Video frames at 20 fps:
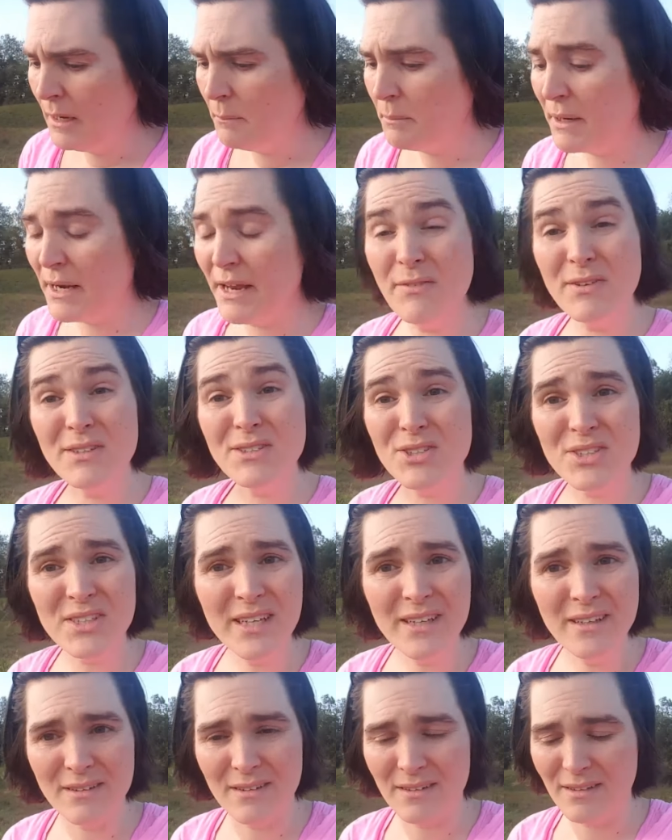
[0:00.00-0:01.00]
But even
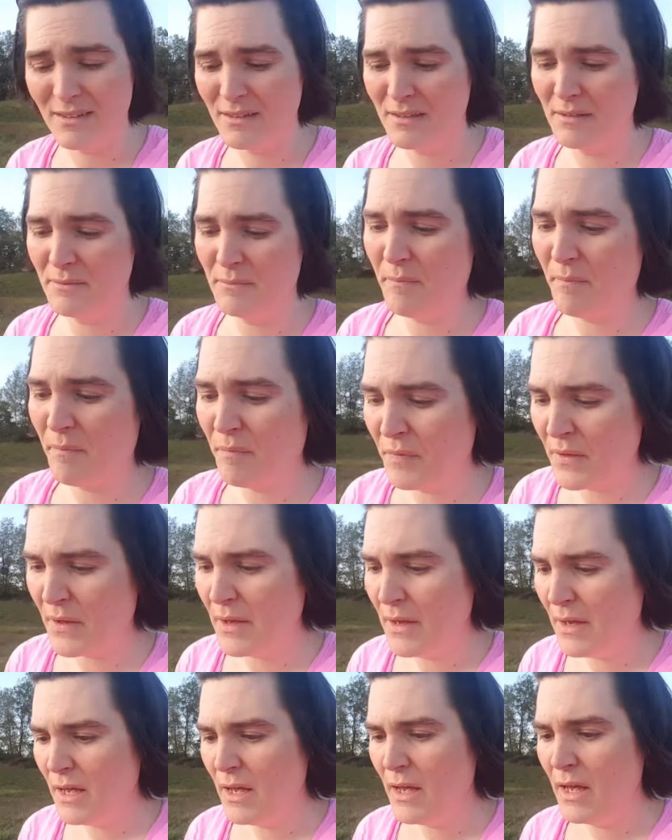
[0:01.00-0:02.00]
still,
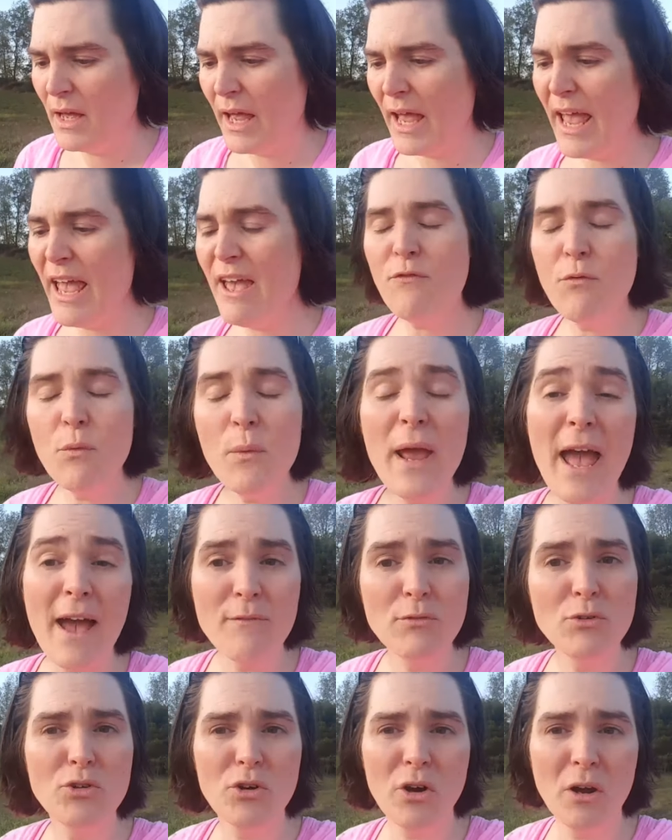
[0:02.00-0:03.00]
if we
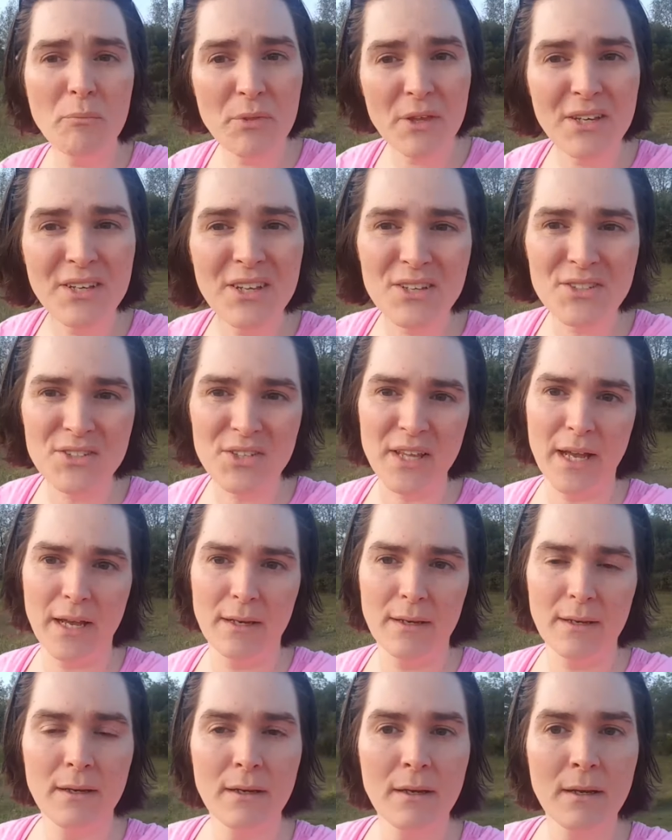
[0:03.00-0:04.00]
have a Trump that does that,